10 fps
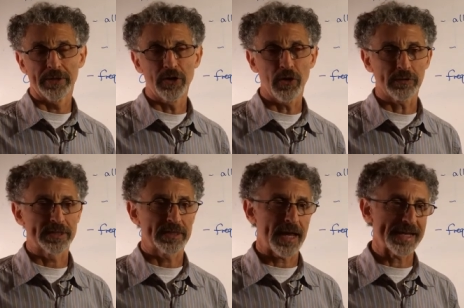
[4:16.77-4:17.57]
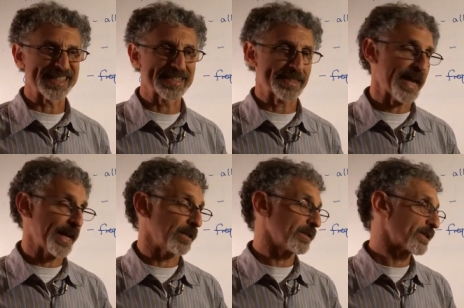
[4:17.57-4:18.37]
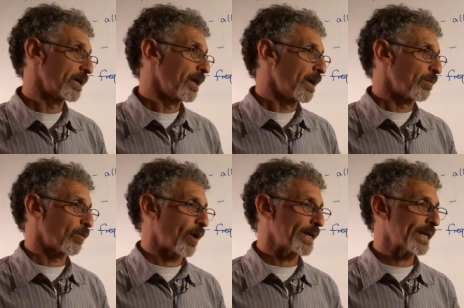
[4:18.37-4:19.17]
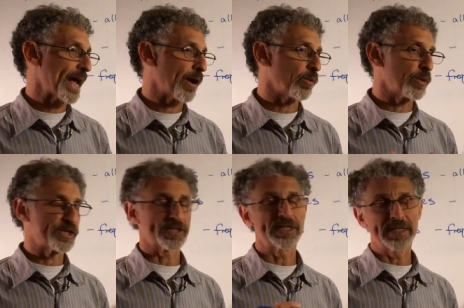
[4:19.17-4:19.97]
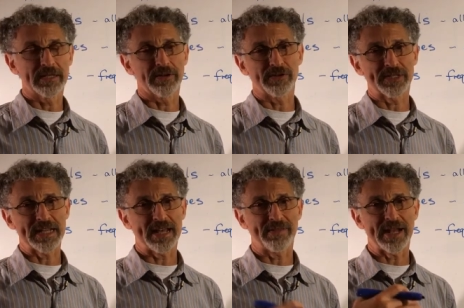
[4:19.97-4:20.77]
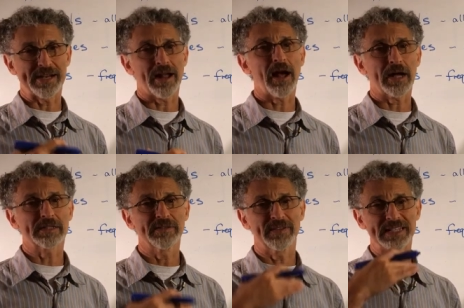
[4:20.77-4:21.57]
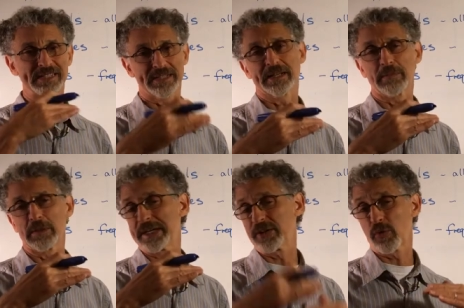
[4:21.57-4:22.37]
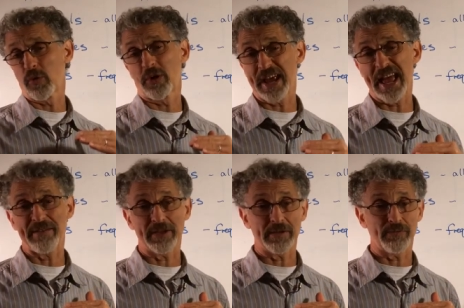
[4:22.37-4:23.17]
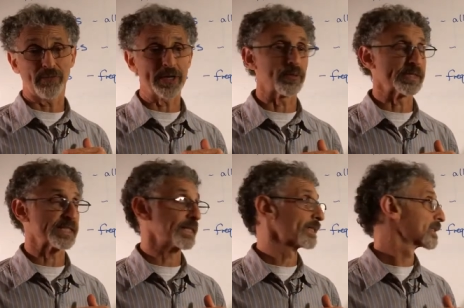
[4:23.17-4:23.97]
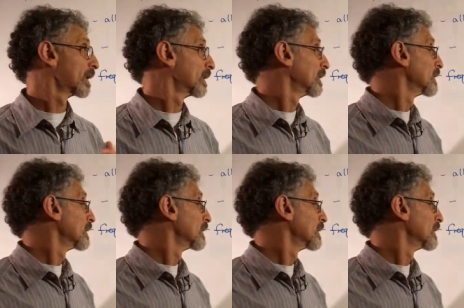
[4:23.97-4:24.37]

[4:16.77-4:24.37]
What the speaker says: notes and scales. But right now, we just need to understand that an octave is a doubling or a halving of frequencies.